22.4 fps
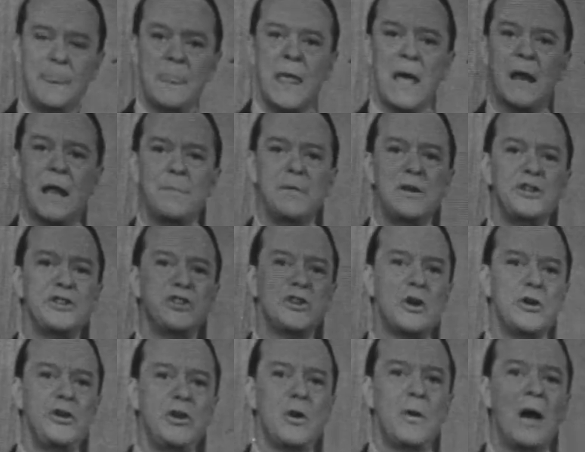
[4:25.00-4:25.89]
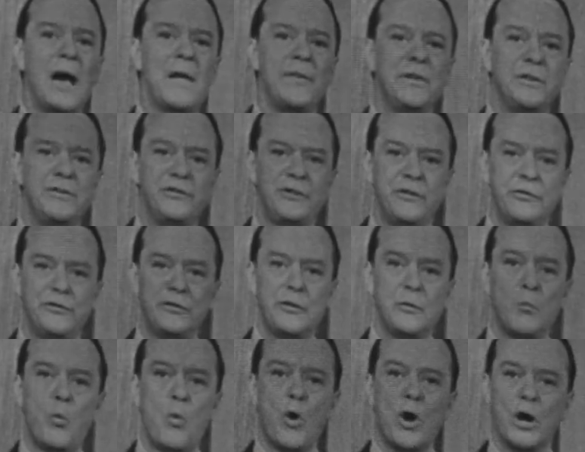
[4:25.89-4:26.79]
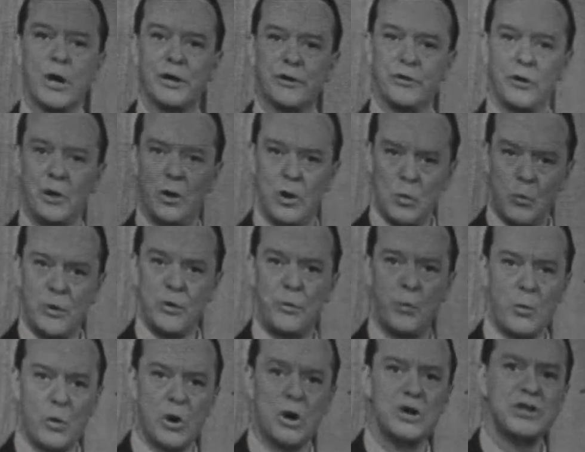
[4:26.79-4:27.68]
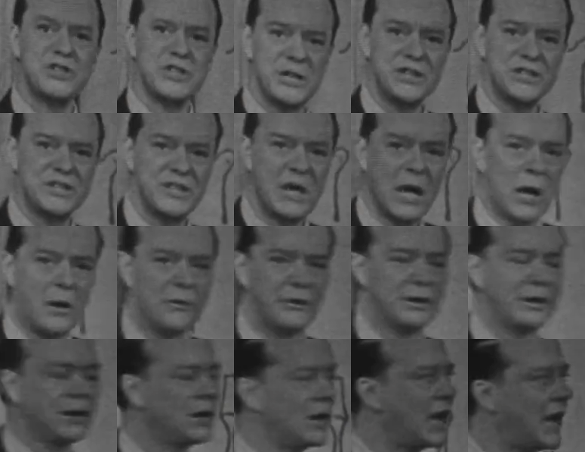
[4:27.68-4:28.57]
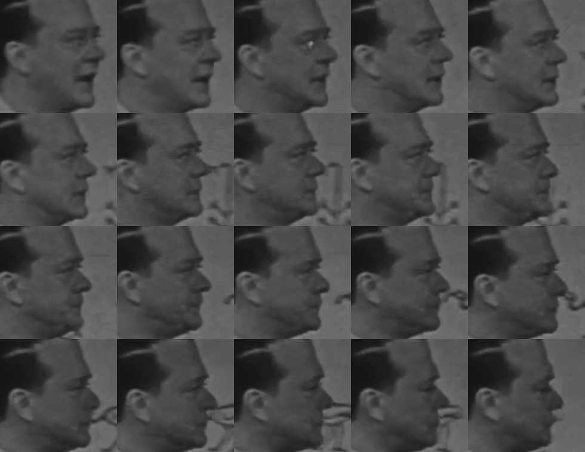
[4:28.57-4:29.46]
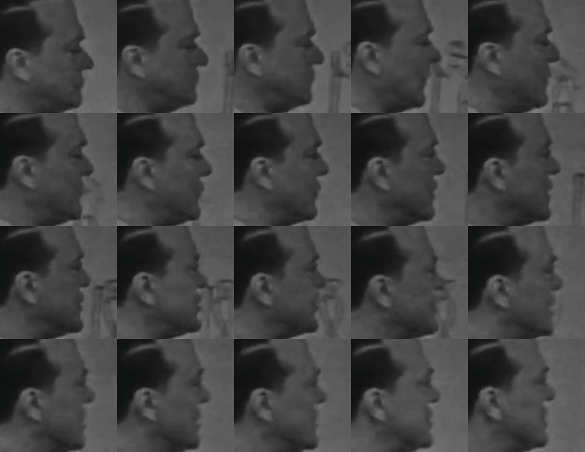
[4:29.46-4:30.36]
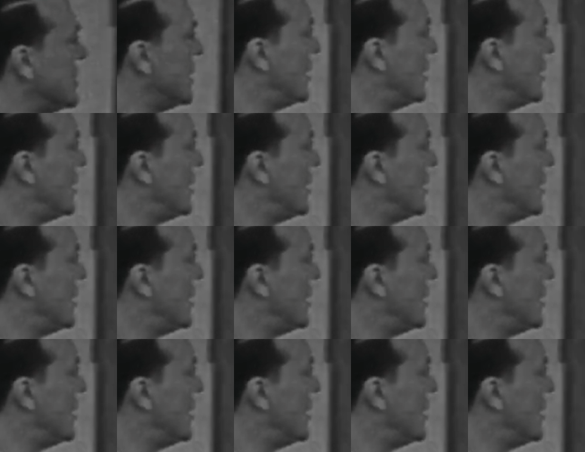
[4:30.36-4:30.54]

Let me show you how this system worked with words that sounded alike. For instance,